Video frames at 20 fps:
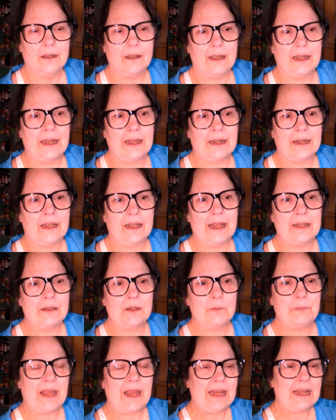And the
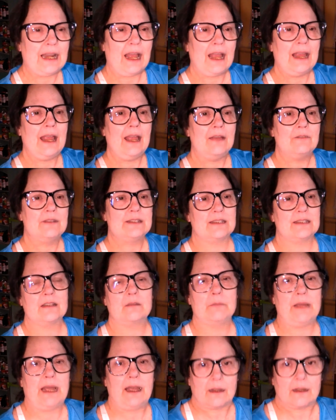pain I have is in the
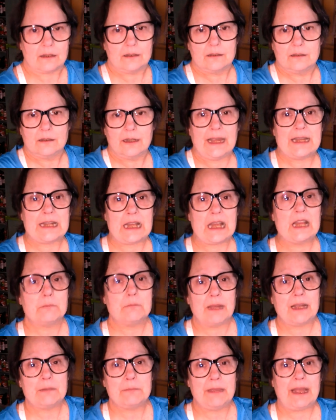back and up
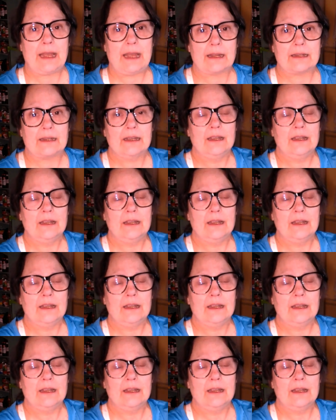my back.